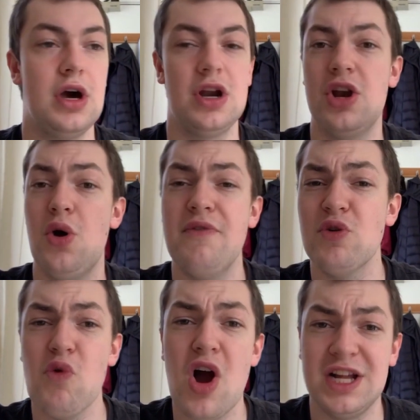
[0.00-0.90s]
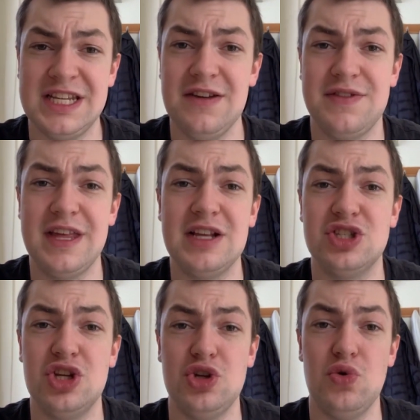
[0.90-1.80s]
I don't know, a variety of things
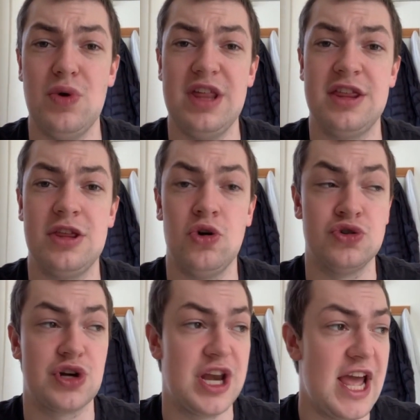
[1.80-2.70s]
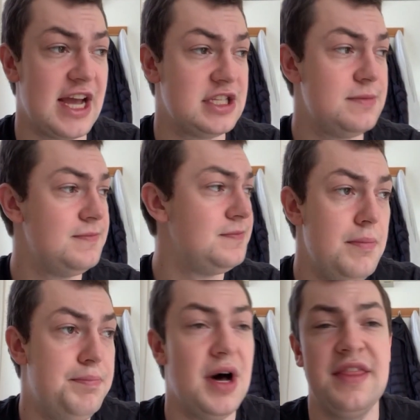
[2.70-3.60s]
to do with EntreConnect.
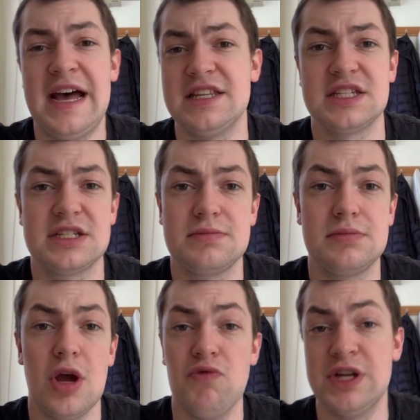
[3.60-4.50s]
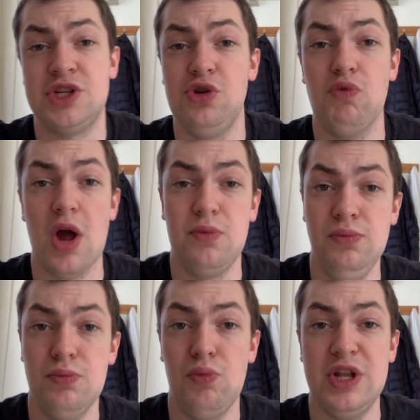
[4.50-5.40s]
But that's a risk you run
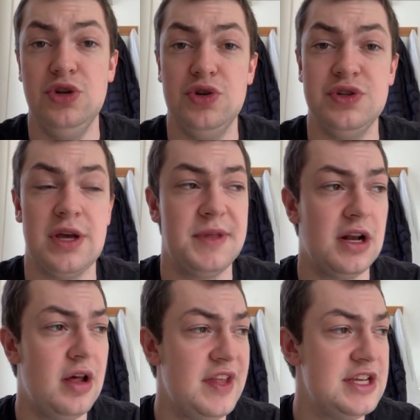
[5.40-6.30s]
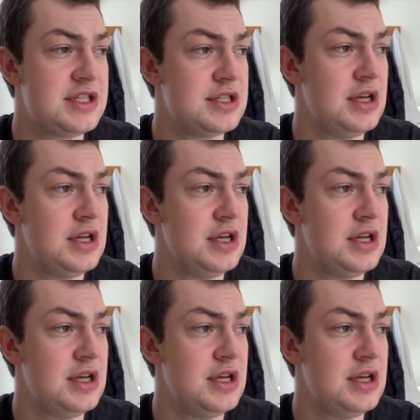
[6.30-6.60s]
when you do something like this.